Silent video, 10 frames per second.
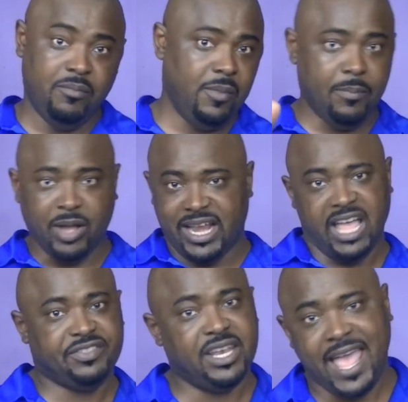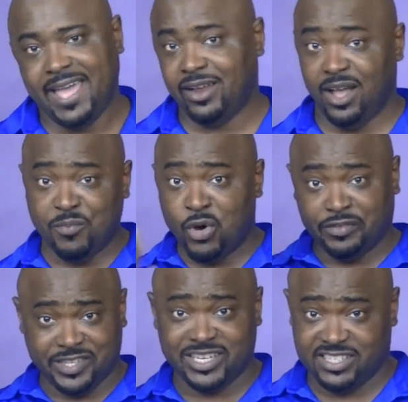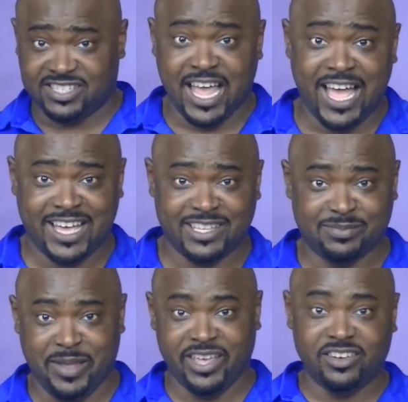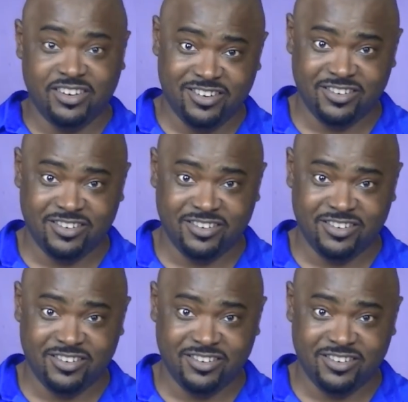But after that, I'm off to the skies, man.